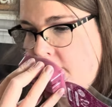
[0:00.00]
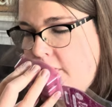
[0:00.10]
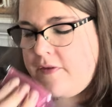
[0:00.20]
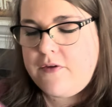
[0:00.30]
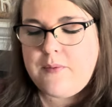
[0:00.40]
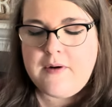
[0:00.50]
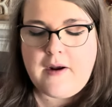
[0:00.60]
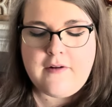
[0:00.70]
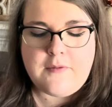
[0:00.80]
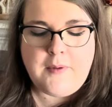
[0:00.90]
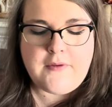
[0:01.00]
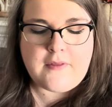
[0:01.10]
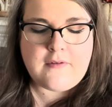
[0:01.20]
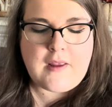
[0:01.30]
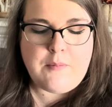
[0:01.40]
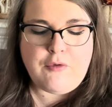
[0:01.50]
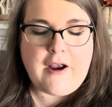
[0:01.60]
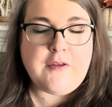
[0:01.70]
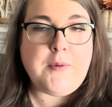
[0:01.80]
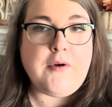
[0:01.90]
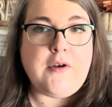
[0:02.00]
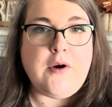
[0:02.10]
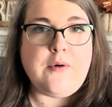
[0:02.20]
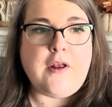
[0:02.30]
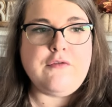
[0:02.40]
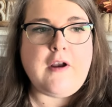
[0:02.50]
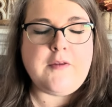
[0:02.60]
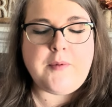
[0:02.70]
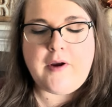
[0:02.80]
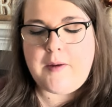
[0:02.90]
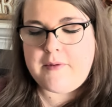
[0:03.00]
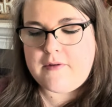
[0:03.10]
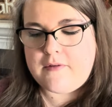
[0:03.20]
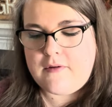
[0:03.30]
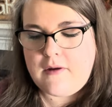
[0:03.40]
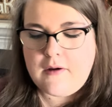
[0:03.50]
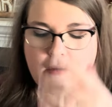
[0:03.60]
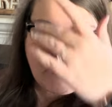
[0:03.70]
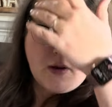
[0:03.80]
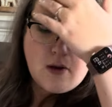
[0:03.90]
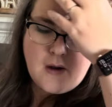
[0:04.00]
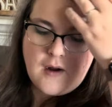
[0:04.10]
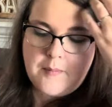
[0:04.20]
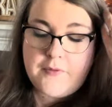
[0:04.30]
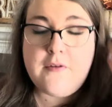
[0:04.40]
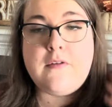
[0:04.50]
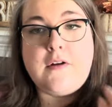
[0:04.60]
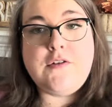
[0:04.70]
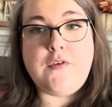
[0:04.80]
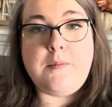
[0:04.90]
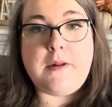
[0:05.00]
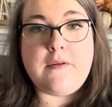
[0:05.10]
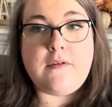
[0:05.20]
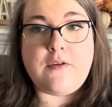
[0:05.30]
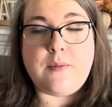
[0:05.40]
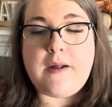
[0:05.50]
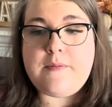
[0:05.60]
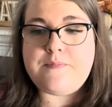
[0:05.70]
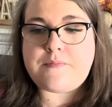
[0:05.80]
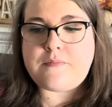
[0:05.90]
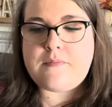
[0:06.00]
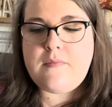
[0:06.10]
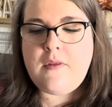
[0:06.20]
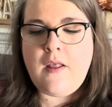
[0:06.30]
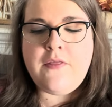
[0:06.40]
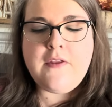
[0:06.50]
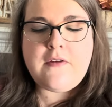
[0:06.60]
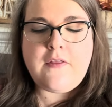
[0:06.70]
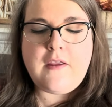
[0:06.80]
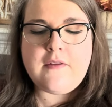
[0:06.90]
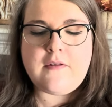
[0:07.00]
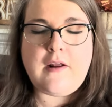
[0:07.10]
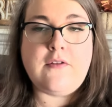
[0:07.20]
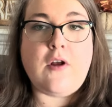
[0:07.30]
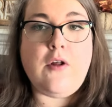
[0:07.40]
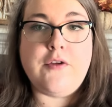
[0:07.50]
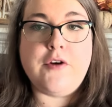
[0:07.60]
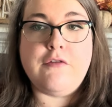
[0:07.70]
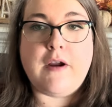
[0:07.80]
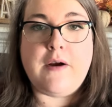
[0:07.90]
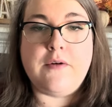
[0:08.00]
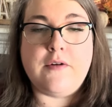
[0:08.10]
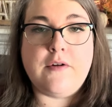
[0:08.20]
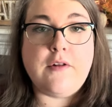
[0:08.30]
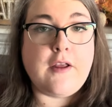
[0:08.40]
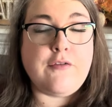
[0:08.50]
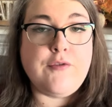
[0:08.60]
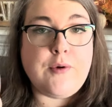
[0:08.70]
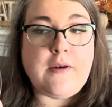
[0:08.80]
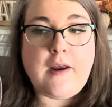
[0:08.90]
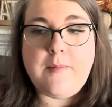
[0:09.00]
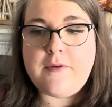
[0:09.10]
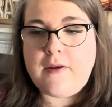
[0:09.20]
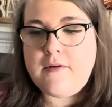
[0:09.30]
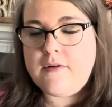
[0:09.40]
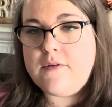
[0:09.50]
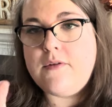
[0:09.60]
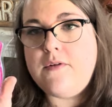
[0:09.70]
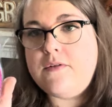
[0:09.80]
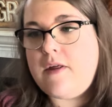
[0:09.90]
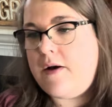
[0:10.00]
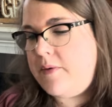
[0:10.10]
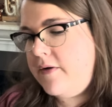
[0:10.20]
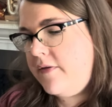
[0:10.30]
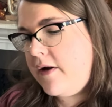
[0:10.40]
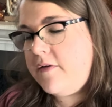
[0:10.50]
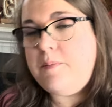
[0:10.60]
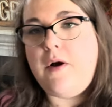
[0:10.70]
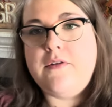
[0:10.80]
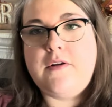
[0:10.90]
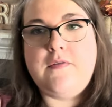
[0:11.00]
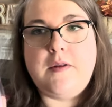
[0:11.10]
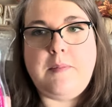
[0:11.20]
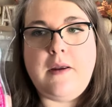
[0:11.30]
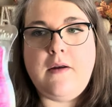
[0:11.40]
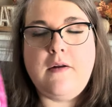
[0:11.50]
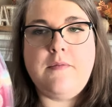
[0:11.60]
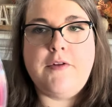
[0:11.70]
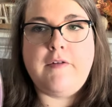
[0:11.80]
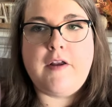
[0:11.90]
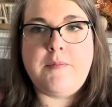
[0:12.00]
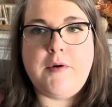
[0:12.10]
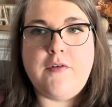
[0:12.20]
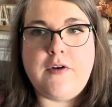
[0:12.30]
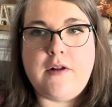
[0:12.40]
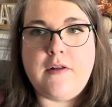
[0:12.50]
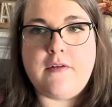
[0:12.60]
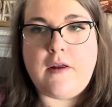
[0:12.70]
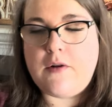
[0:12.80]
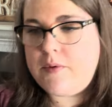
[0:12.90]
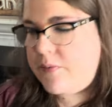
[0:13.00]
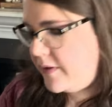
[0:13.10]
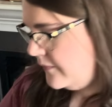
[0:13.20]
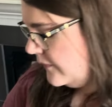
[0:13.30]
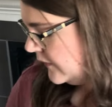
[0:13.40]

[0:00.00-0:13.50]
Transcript: this one kind of smells like the same raspberry note as raspberry hibiscus tea. Um, this is actually very pleasant as well. This I think is a nice all year round, like fruity type scent. So there's that one. That is positively pink, the raspberry vanilla sandalwood one.